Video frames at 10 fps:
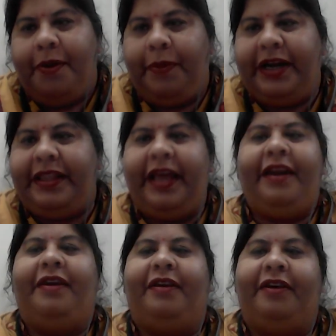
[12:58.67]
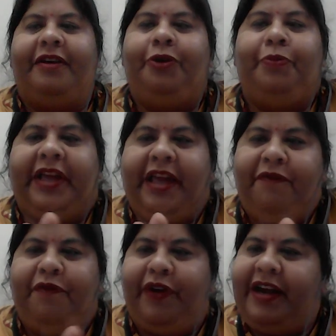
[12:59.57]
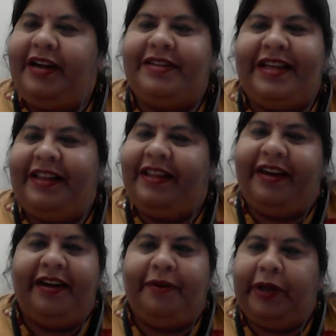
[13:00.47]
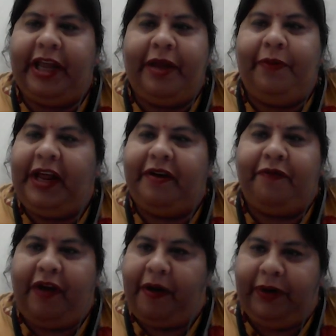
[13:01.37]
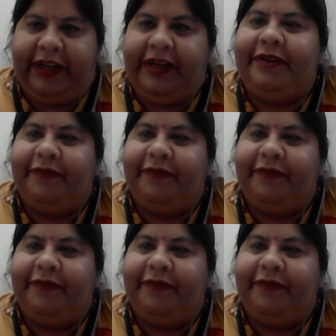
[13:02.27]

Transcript: but then you became friends, and then it became like a family.